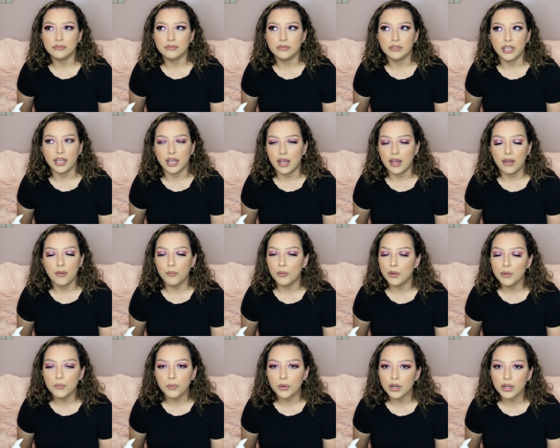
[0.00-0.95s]
yeah, I
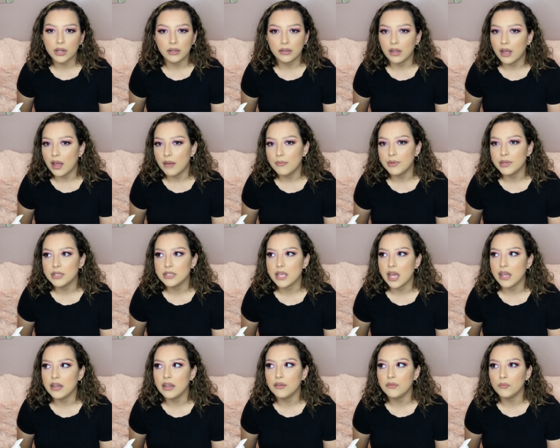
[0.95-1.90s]
wouldn't work a lot because
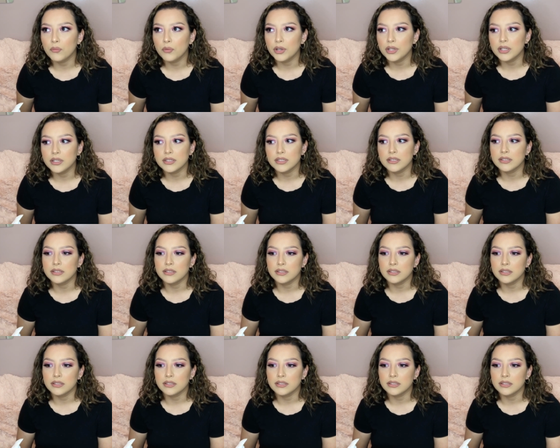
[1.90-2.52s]
I didn't want to,